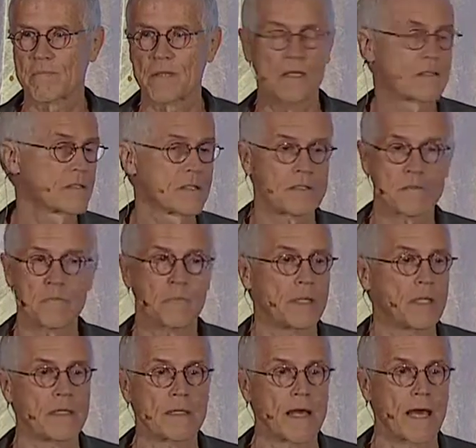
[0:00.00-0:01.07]
It's just
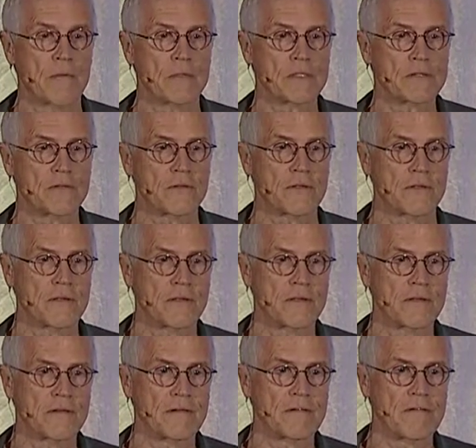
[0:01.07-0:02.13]
being the atmosphere,
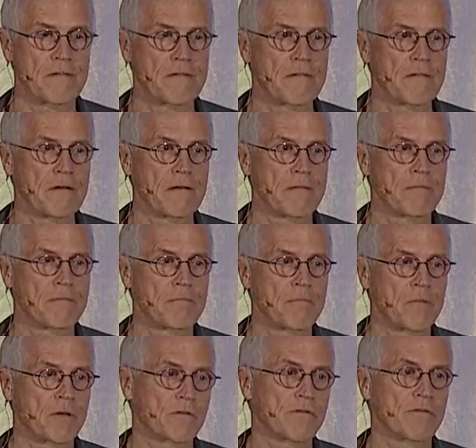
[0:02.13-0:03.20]
right?
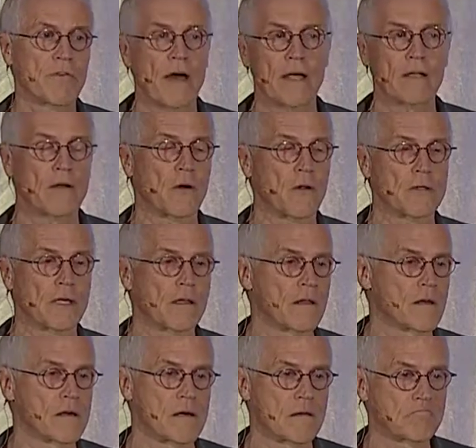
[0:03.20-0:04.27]
We can fight it all day
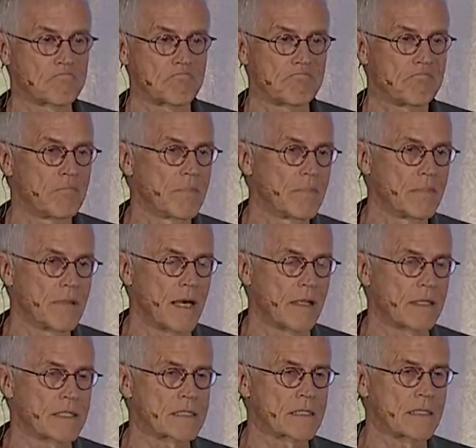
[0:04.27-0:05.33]
long, not
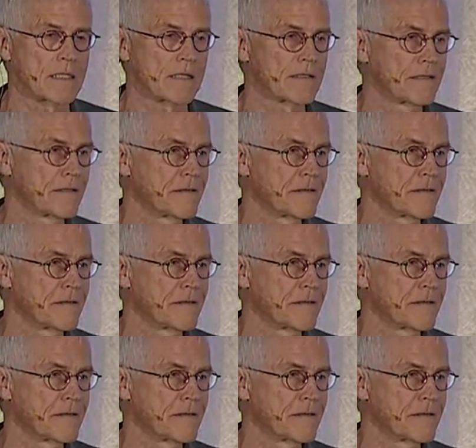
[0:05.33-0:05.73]
listening.